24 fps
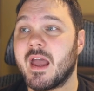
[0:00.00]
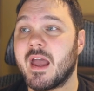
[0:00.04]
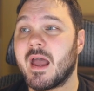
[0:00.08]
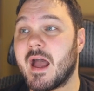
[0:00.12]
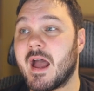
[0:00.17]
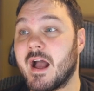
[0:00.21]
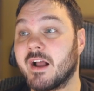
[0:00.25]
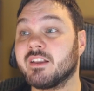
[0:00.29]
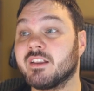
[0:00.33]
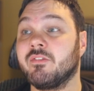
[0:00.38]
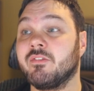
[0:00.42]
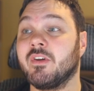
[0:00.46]

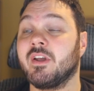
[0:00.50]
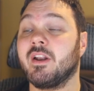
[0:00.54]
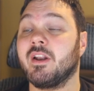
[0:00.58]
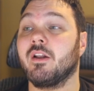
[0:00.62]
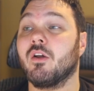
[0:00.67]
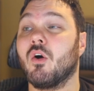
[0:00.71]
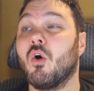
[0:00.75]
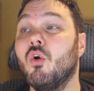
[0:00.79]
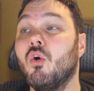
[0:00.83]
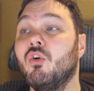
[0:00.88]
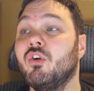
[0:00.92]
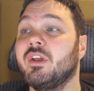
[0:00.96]
Activate it
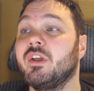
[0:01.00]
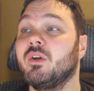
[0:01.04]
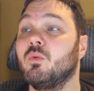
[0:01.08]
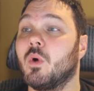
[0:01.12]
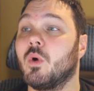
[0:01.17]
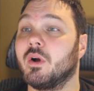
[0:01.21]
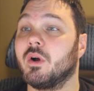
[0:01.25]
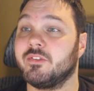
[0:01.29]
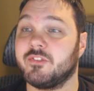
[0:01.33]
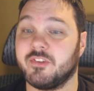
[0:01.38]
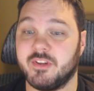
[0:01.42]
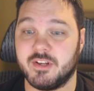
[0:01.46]
only
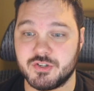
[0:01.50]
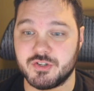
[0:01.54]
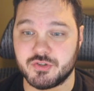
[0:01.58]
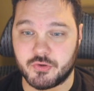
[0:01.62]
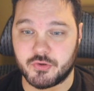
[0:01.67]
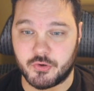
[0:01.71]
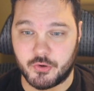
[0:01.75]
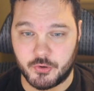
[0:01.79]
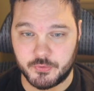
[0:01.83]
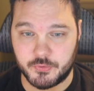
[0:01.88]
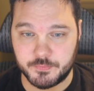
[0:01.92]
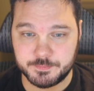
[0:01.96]
once each
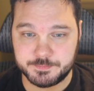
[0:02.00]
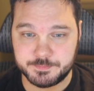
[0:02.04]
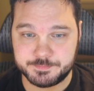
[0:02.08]
turn.